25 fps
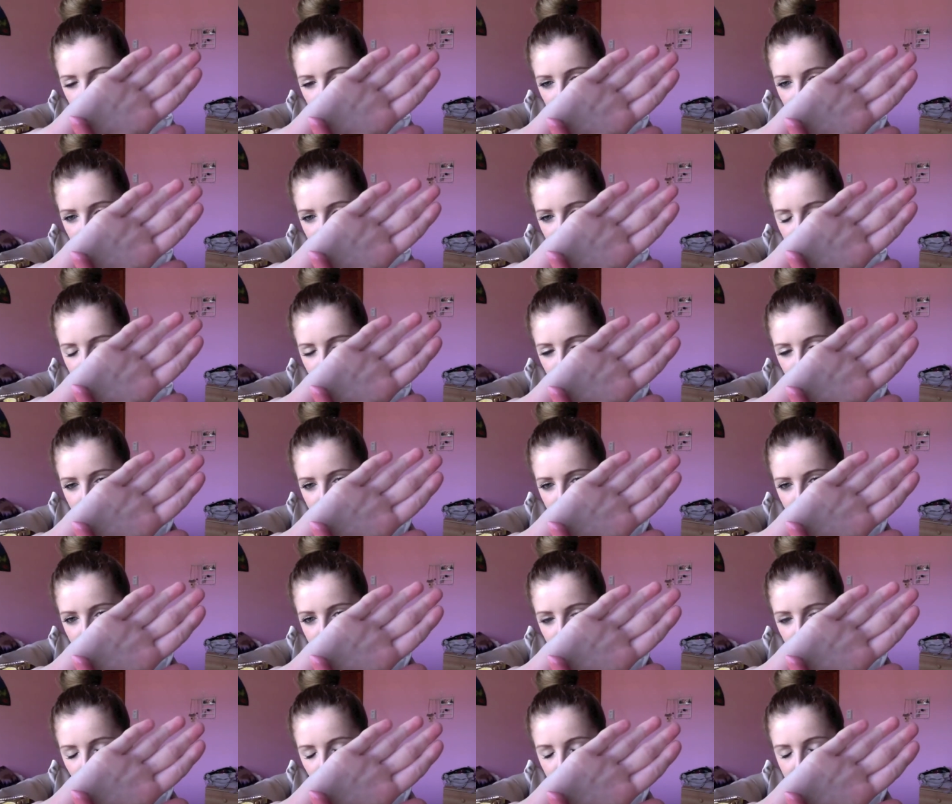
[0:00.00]
on camera and a
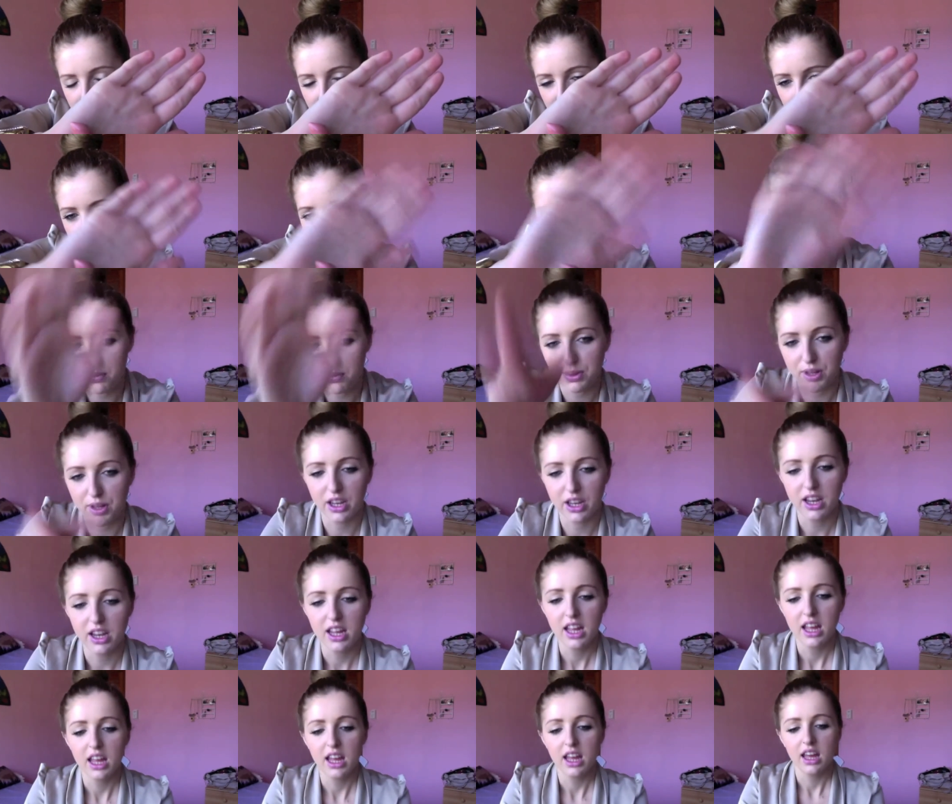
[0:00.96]
bit more pinky, but
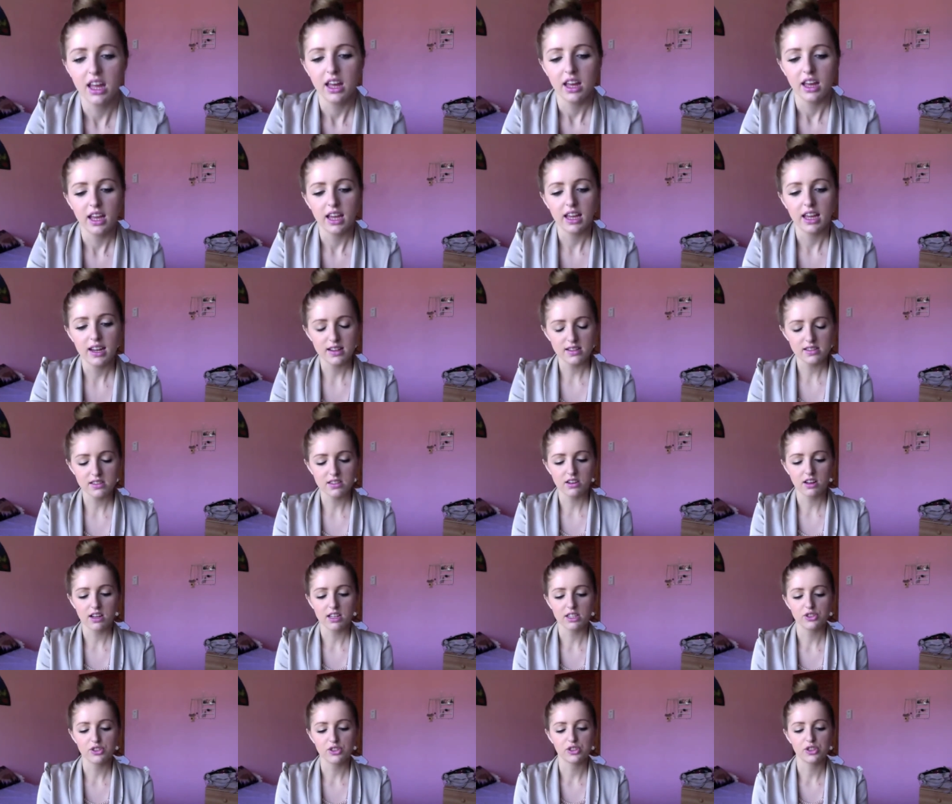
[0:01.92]
it is a
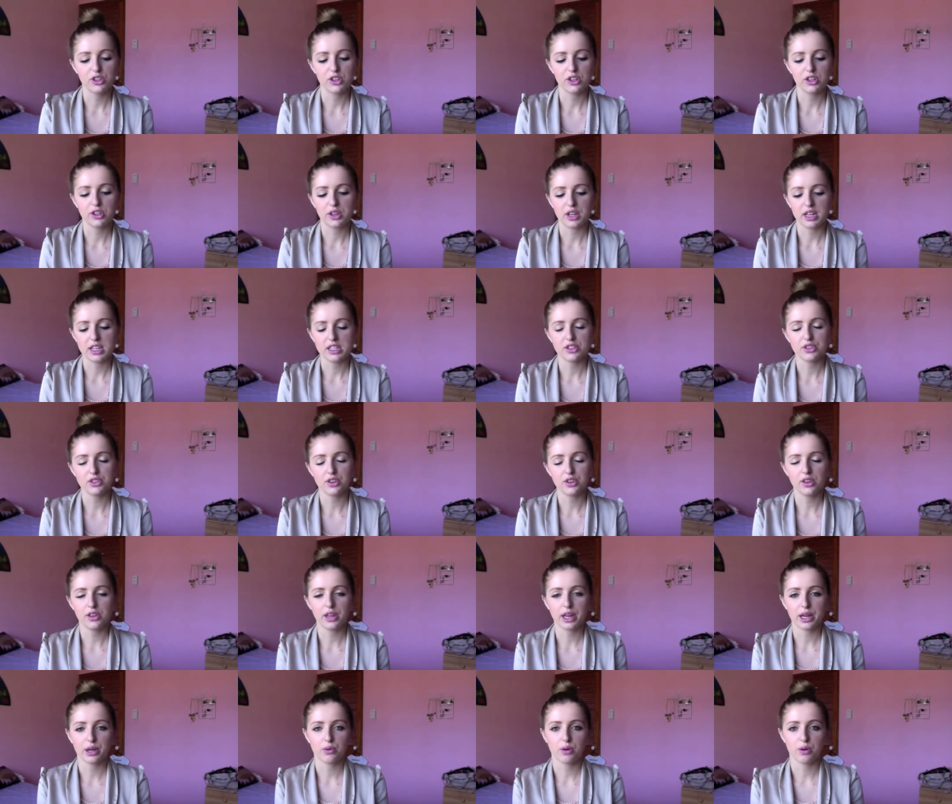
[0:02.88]
nice nude. It's
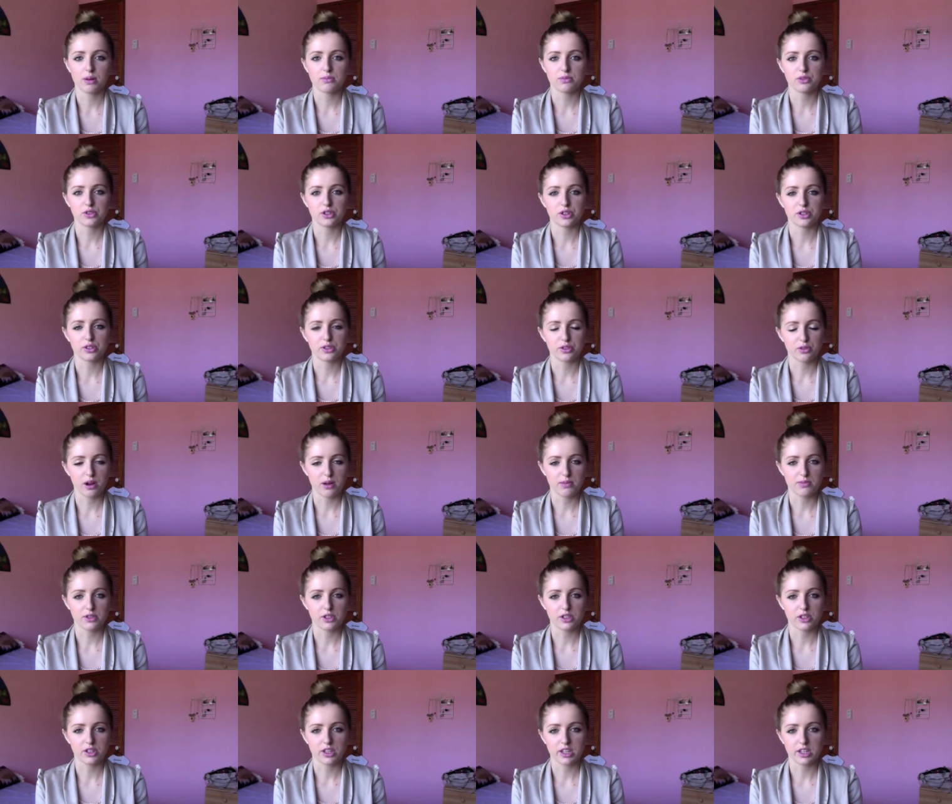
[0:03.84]
not like creme de, creme
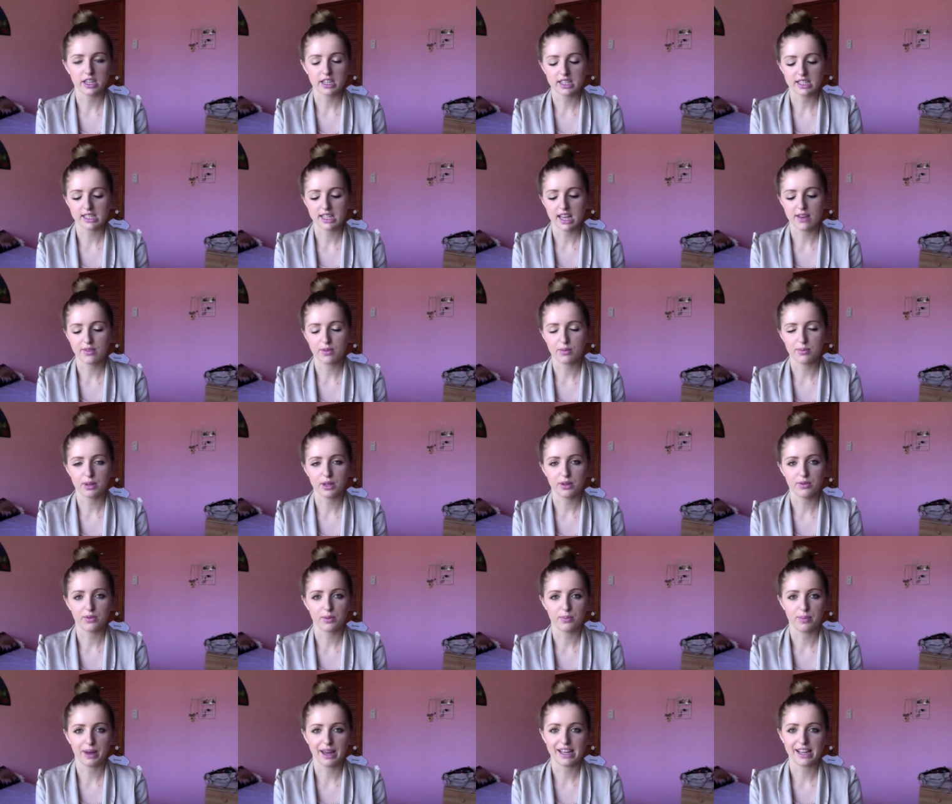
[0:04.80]
de nude. It does have a bit
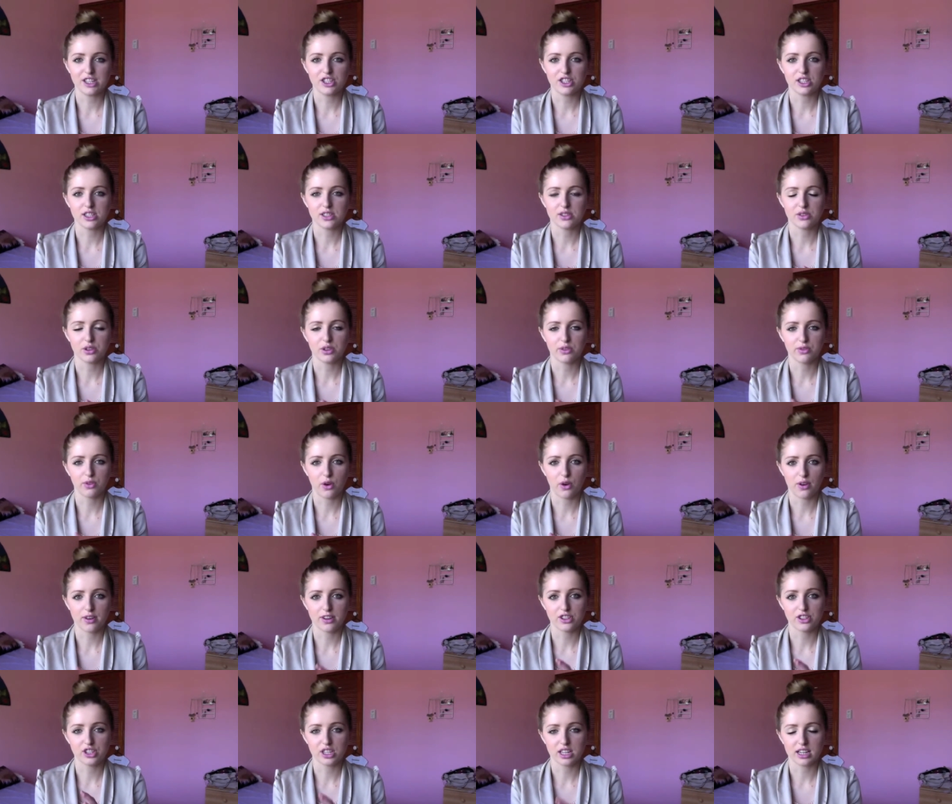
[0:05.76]
of a beigey sort of
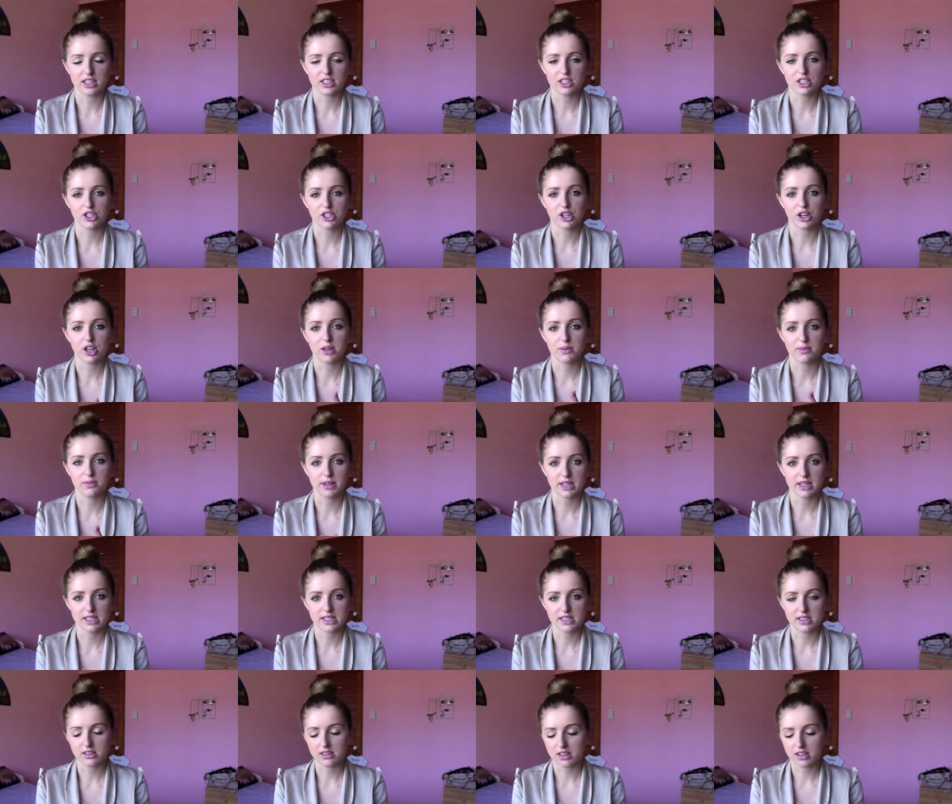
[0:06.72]
orangey undertone, but
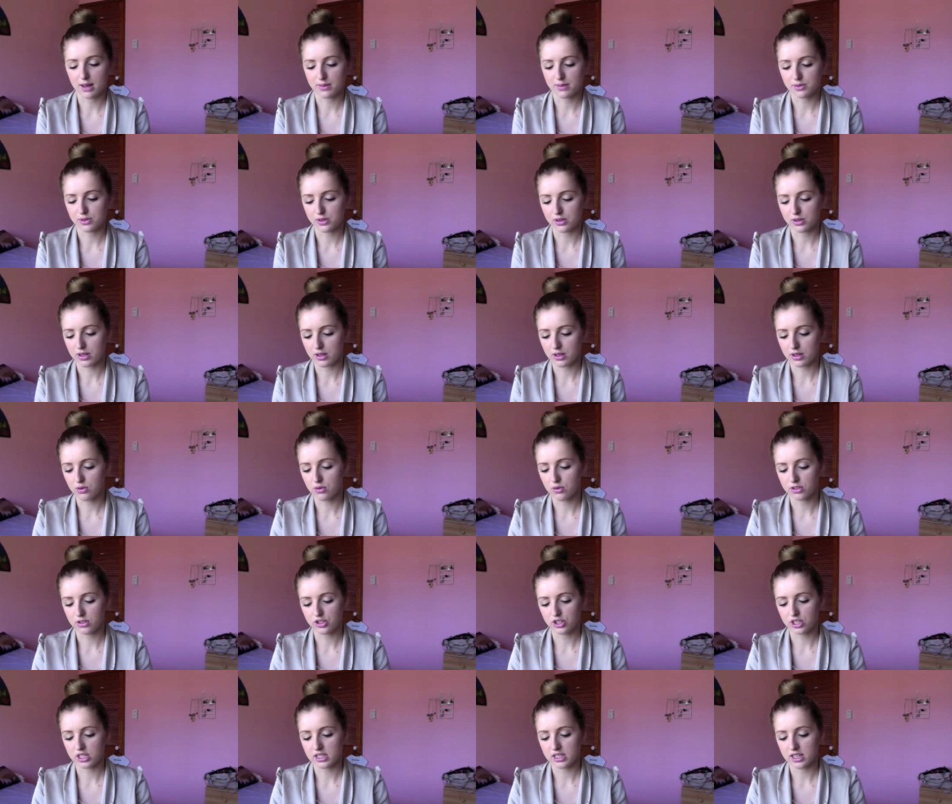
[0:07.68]
it's still absolutely
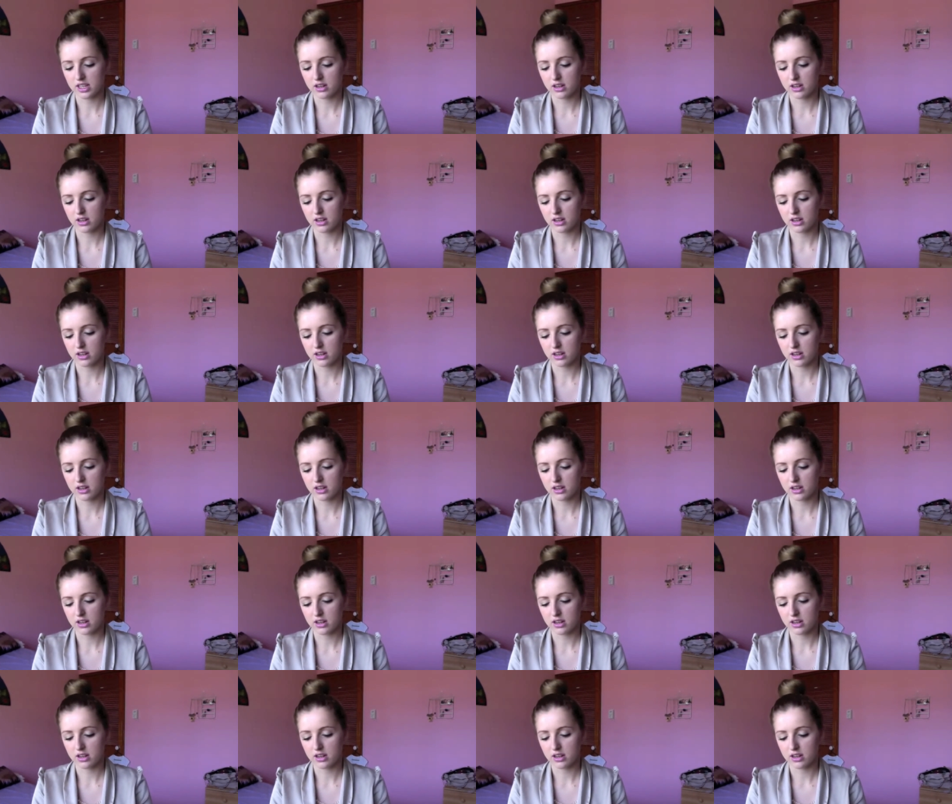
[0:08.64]
gorgeous.